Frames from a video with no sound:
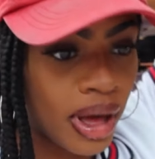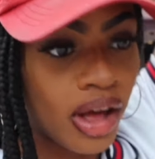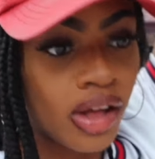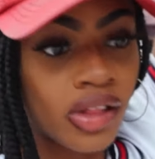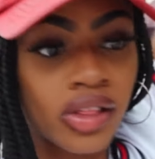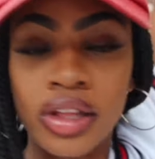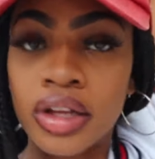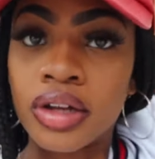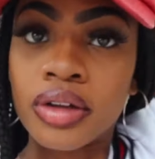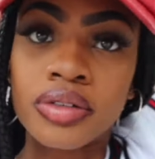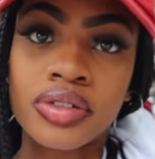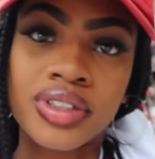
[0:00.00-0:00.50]

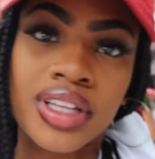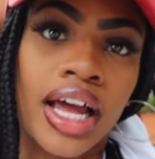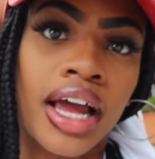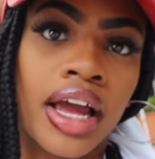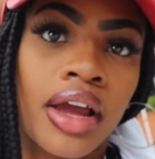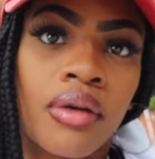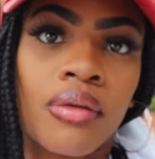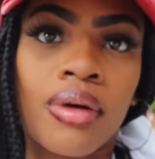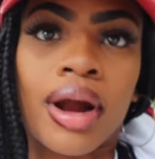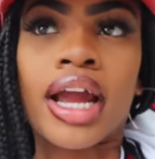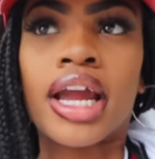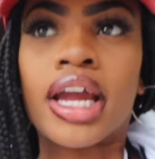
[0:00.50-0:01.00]
Mel lives
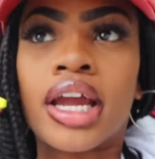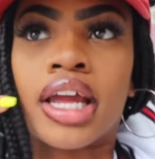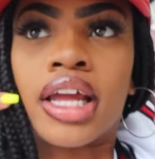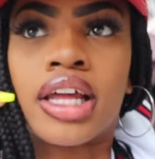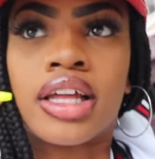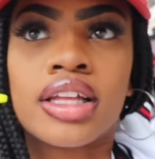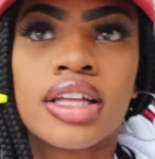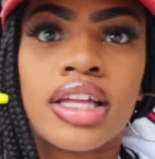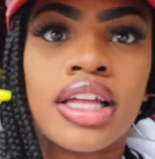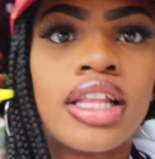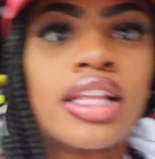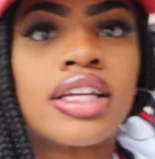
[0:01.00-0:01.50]
like right
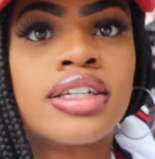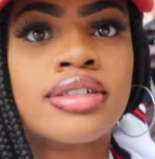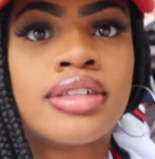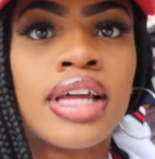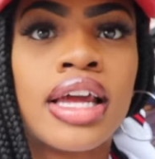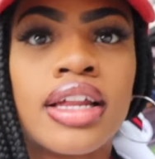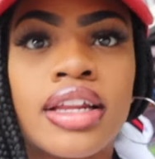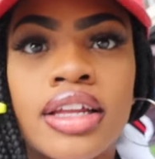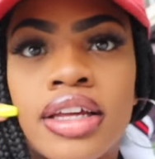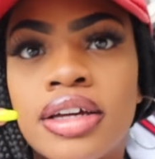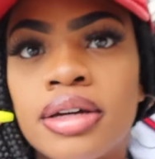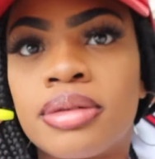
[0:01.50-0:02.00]
in the
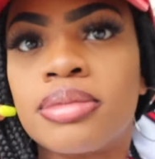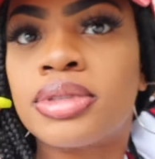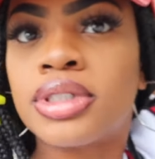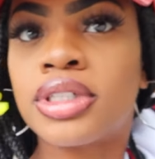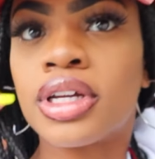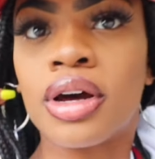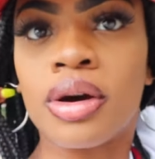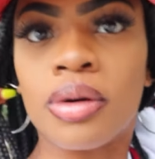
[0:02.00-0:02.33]
stadium,